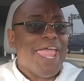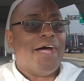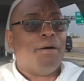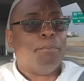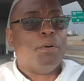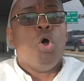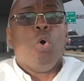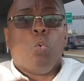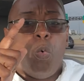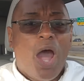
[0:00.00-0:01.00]
am,
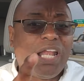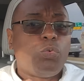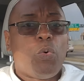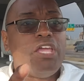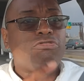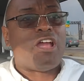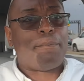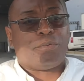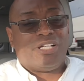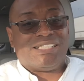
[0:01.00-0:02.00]
what we
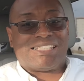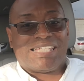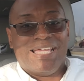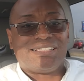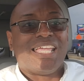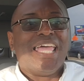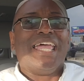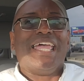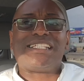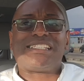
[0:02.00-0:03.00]
represent,
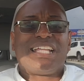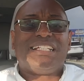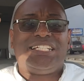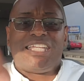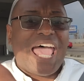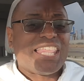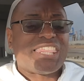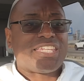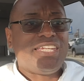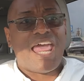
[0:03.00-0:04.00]
is the
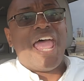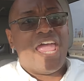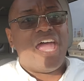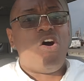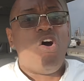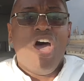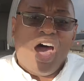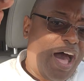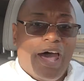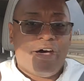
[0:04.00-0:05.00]
death knell
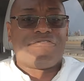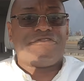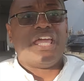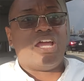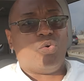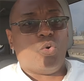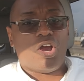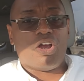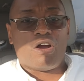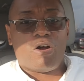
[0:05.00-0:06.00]
of their
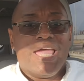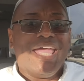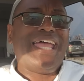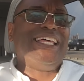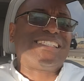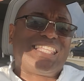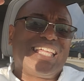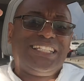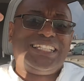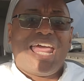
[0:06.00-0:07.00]
world. It is
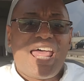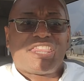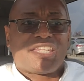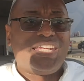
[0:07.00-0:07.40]
the death